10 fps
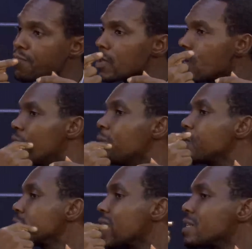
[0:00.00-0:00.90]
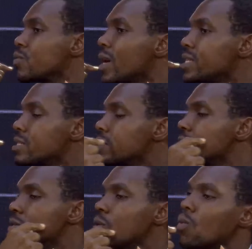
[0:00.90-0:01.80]
where it possibly has
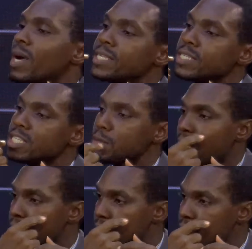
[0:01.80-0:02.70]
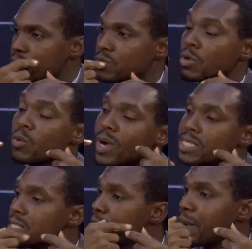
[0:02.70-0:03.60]
the whitish particles or the
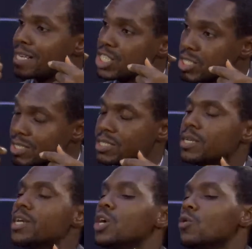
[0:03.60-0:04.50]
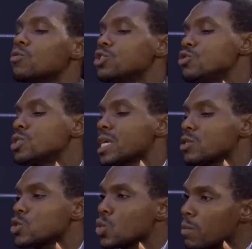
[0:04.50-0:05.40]
whitish patches, we will use like a
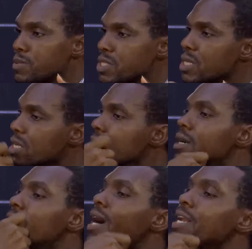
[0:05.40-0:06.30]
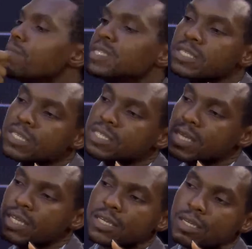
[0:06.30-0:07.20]
swab stick and then basically take